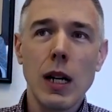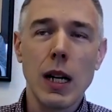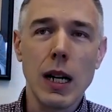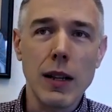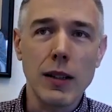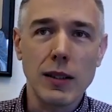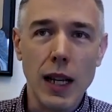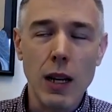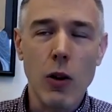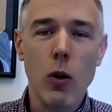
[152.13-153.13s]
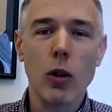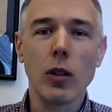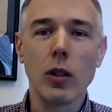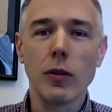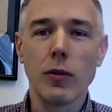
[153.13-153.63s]
the second quarter
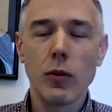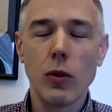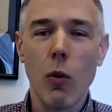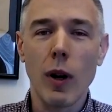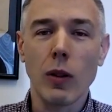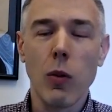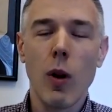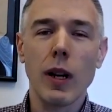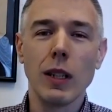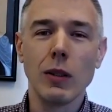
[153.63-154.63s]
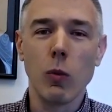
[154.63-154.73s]
of 2020 is,